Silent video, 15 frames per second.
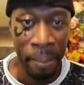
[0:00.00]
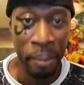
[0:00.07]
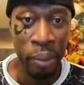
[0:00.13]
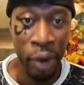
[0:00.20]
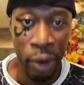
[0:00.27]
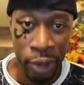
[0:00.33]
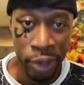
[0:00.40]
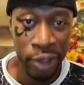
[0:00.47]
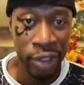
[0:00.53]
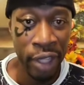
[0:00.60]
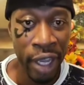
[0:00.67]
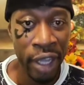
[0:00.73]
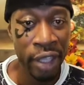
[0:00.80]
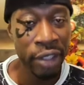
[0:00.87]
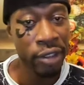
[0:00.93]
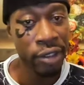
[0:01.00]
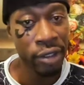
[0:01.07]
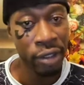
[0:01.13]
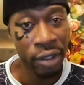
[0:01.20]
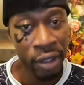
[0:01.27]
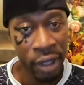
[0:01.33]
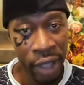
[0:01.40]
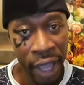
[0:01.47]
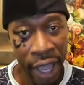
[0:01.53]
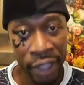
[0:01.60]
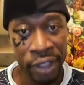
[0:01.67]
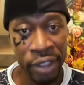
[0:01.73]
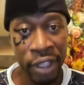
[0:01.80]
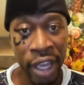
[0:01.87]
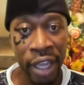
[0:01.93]
Purchase dates,
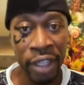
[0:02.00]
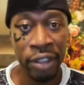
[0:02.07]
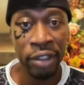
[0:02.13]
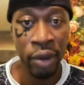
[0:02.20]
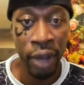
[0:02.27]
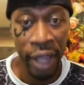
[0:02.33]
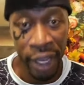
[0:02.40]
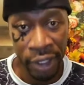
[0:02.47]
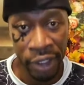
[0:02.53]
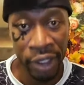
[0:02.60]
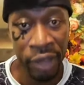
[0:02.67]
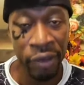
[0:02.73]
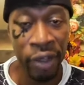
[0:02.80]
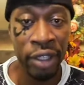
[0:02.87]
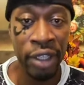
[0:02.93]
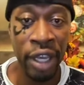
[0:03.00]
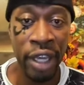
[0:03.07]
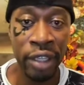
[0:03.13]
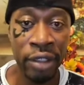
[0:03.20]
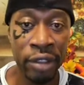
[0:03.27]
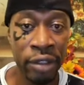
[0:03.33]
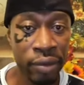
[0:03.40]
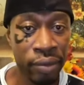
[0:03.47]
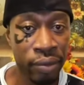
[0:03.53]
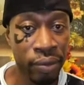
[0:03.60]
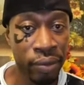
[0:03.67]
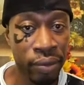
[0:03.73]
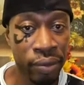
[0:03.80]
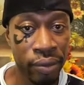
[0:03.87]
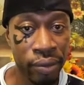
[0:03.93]
ex dates or ex dividend dates,
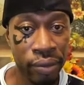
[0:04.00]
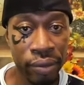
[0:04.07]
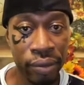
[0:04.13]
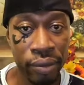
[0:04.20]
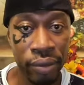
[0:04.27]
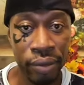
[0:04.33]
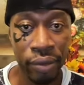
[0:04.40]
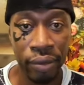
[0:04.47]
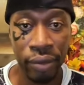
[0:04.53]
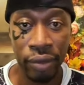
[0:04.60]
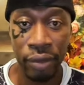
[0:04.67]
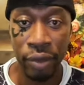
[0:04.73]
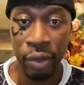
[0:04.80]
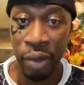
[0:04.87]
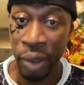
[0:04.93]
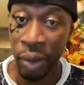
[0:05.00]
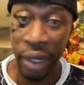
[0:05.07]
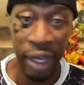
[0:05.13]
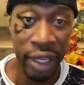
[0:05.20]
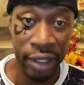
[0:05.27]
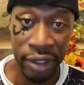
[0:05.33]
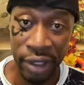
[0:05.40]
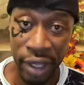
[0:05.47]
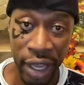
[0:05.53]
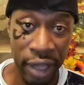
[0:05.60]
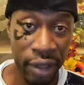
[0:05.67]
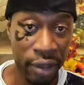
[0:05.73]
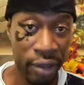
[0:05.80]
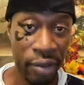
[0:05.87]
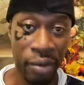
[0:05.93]
we went in today.